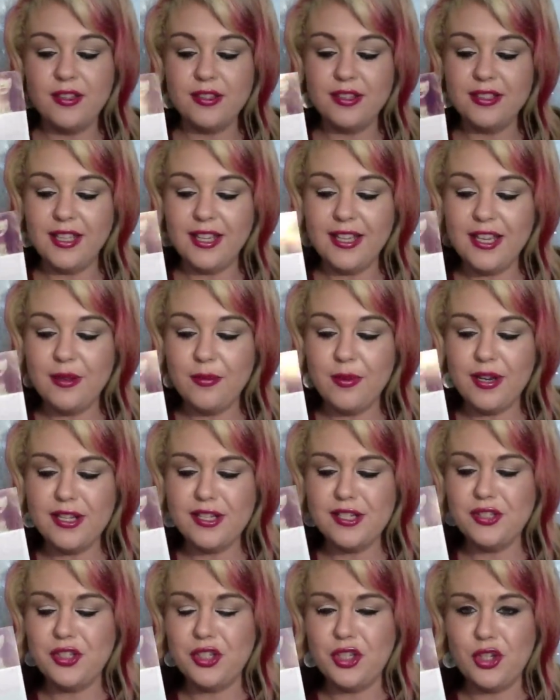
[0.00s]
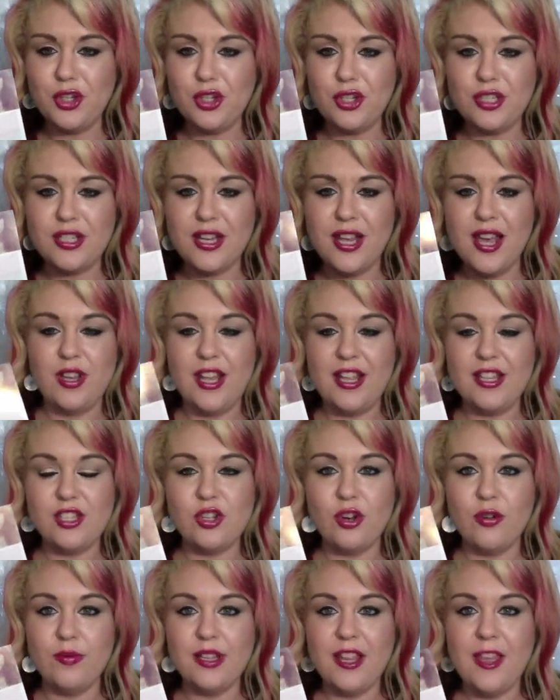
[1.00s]
The Lucky One is cute. It's
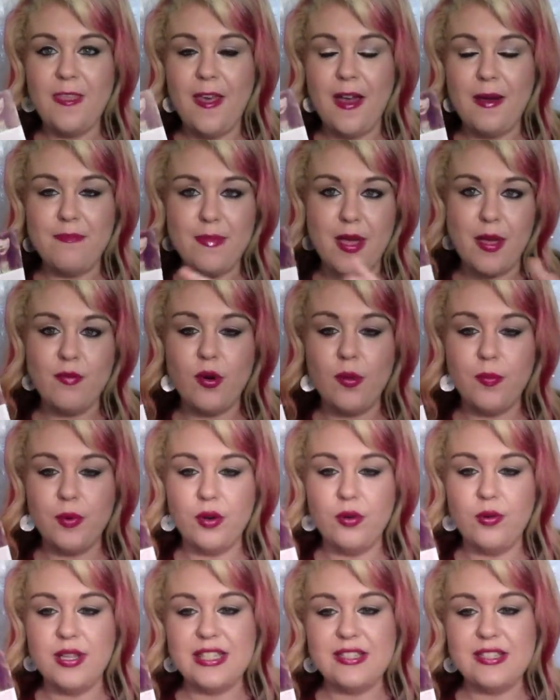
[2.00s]
not really that memorable.